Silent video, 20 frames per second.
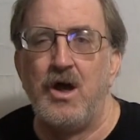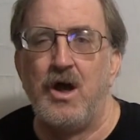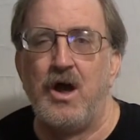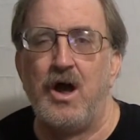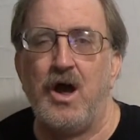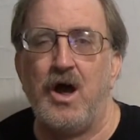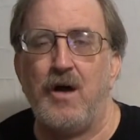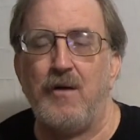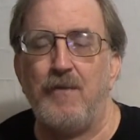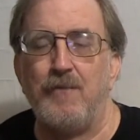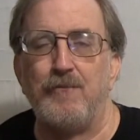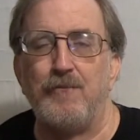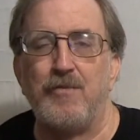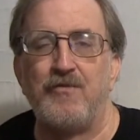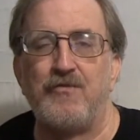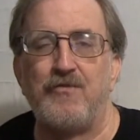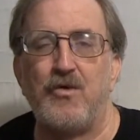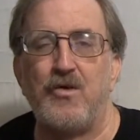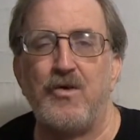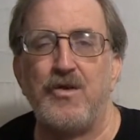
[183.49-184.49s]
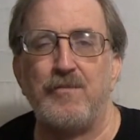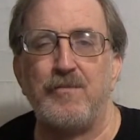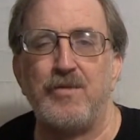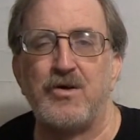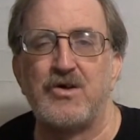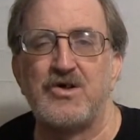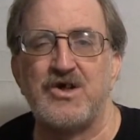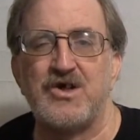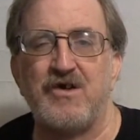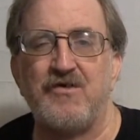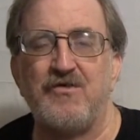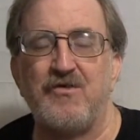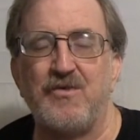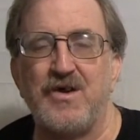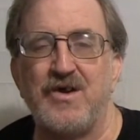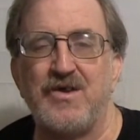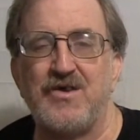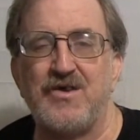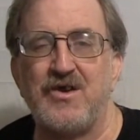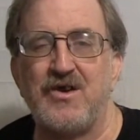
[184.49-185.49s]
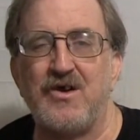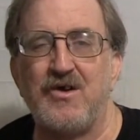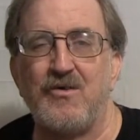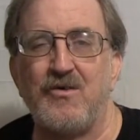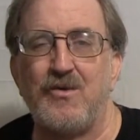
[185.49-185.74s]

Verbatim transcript: um, before the book's over with you know